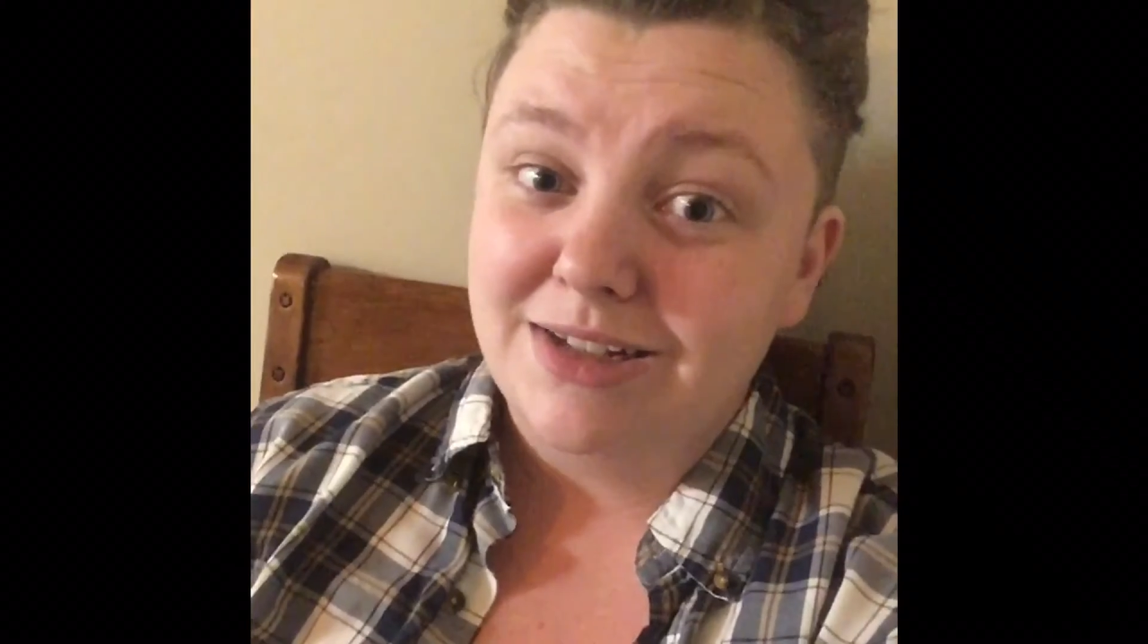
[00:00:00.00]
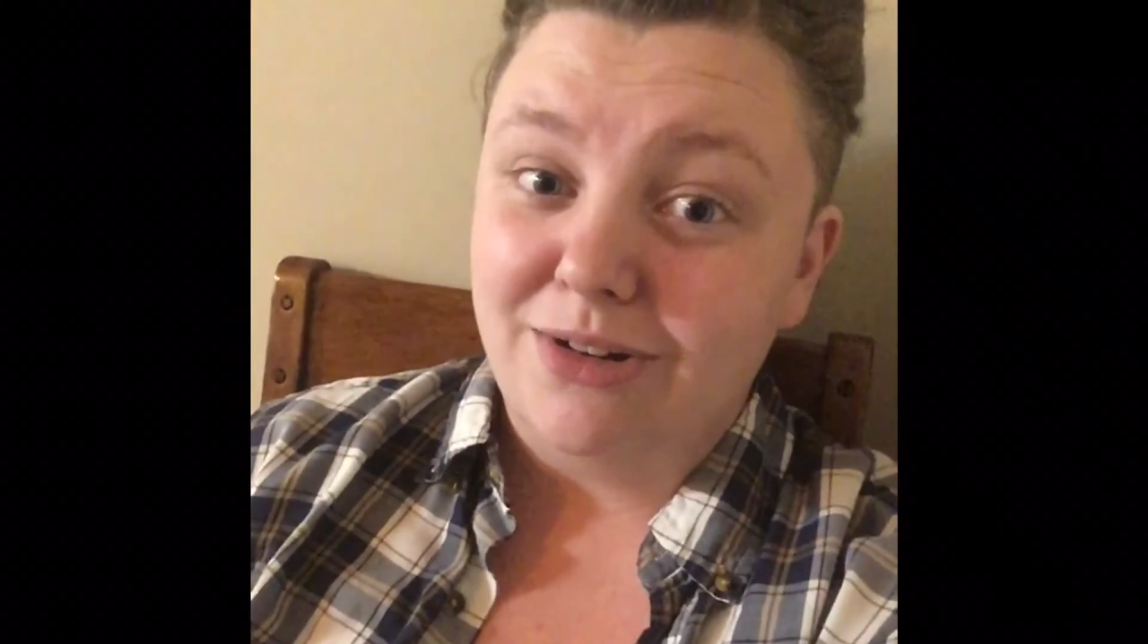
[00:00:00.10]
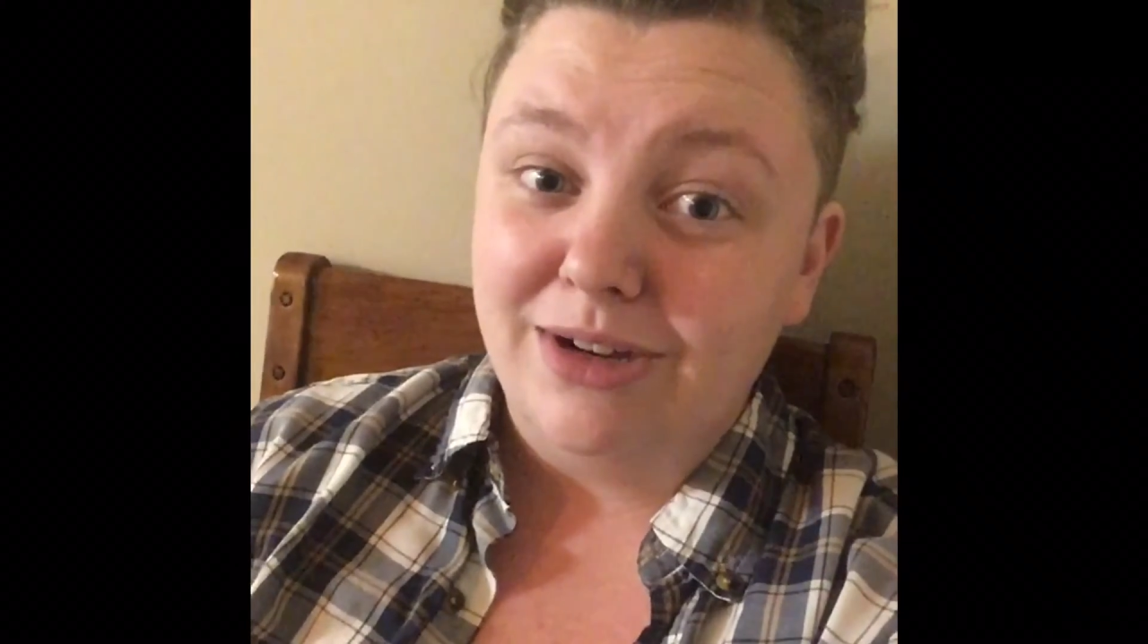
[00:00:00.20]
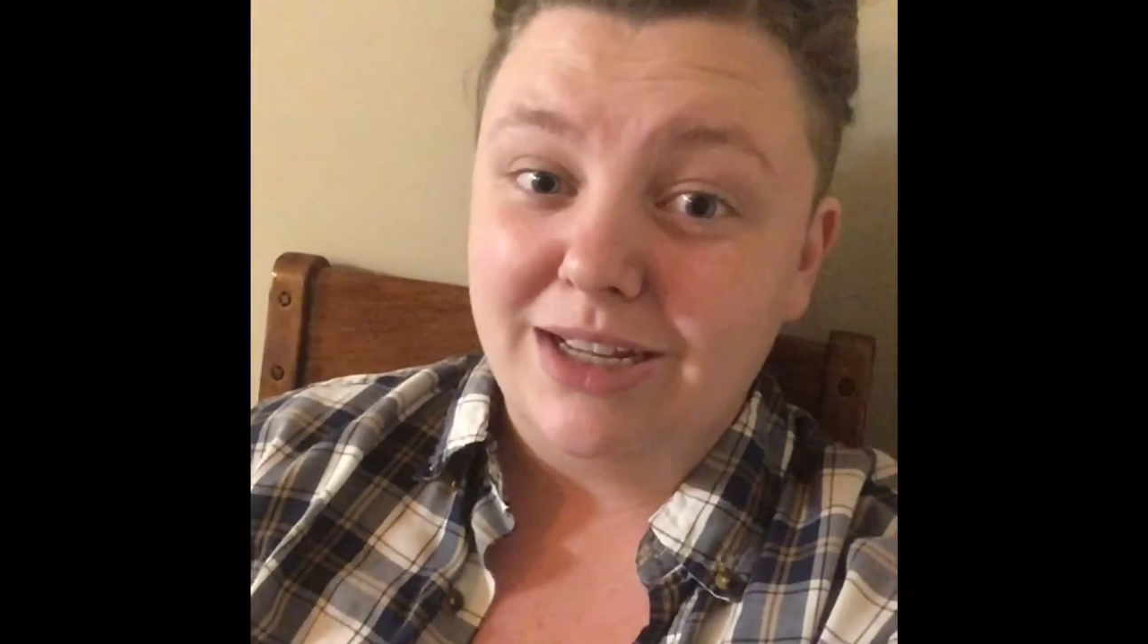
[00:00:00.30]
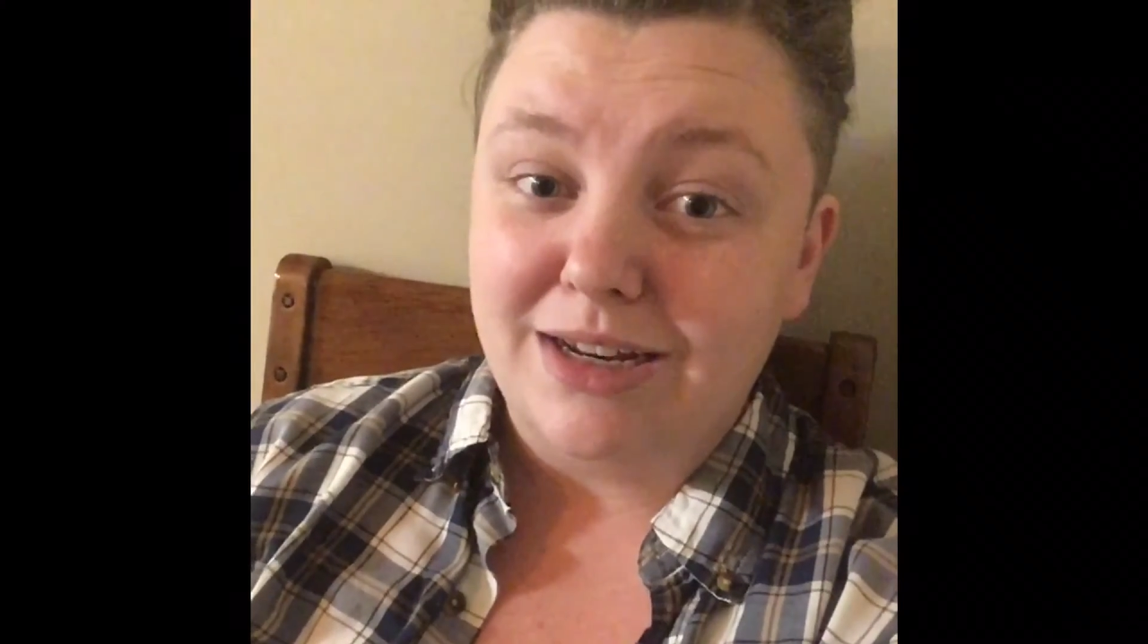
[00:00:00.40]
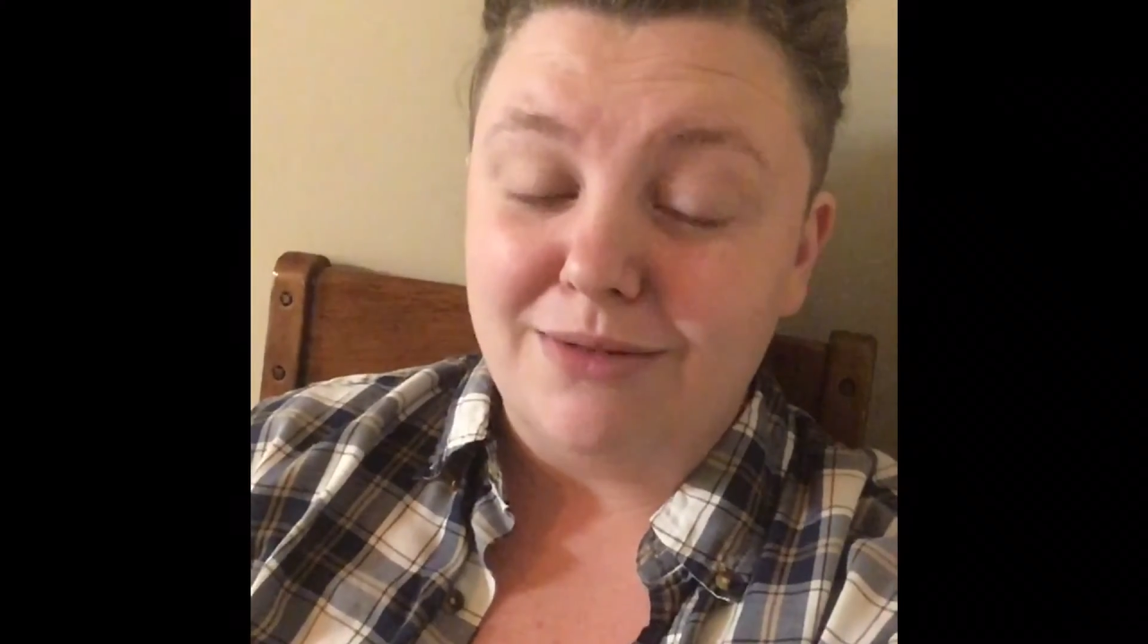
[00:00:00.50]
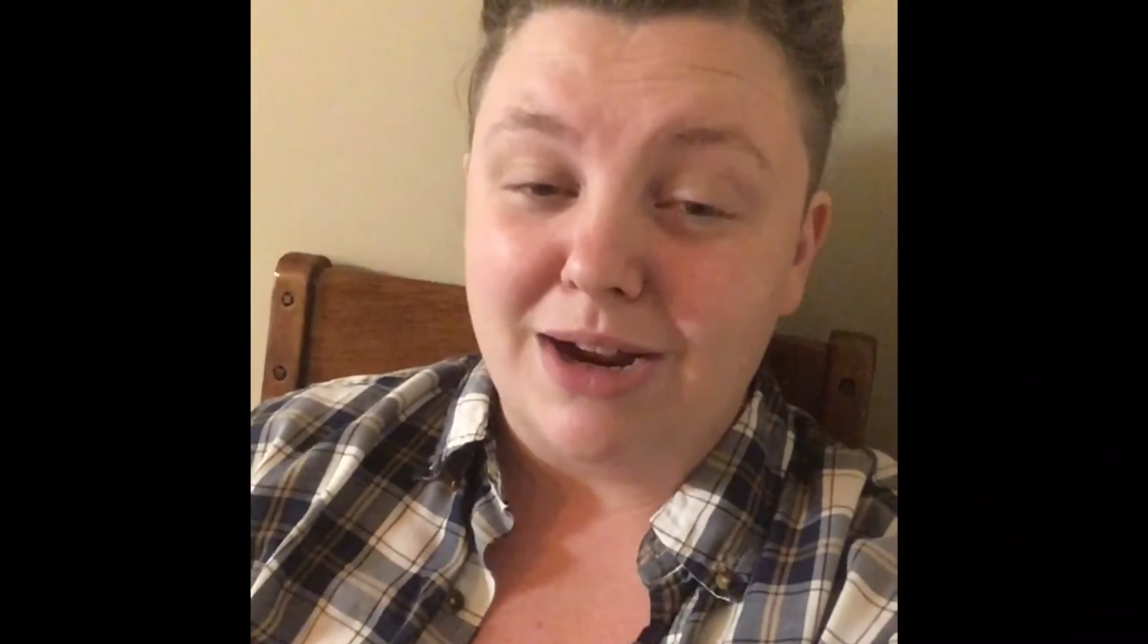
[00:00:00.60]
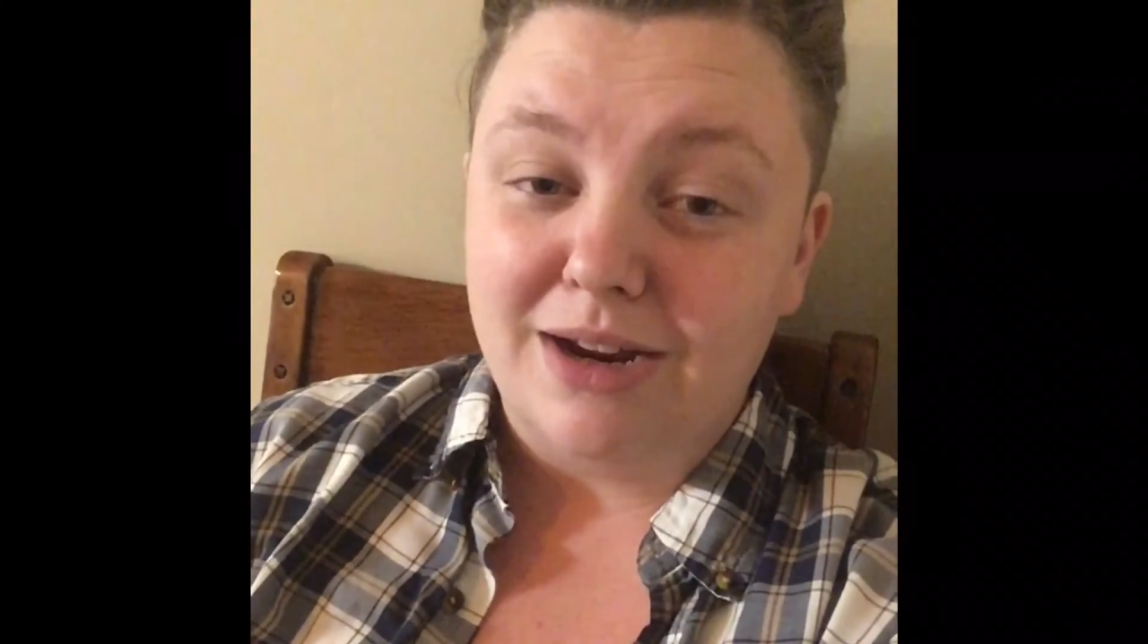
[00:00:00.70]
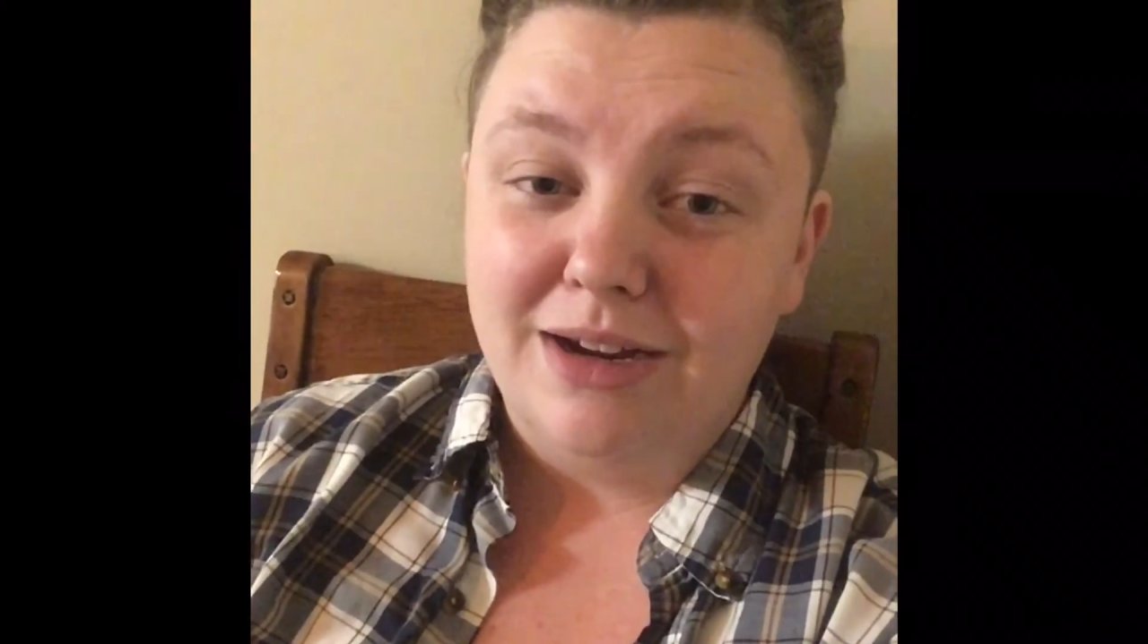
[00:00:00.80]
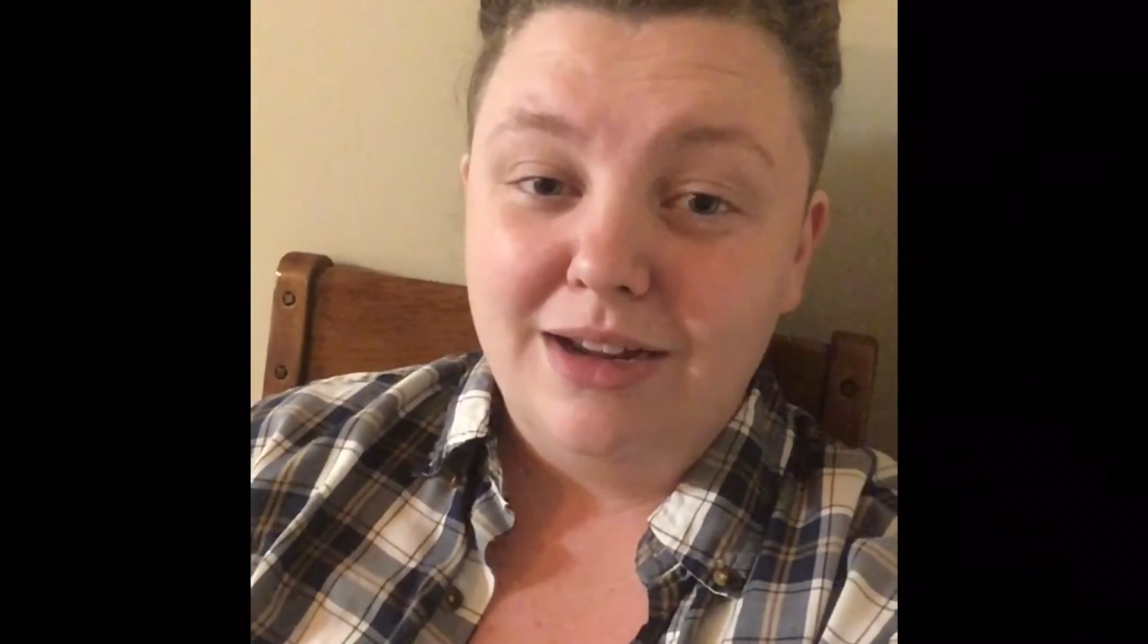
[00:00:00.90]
going anywhere.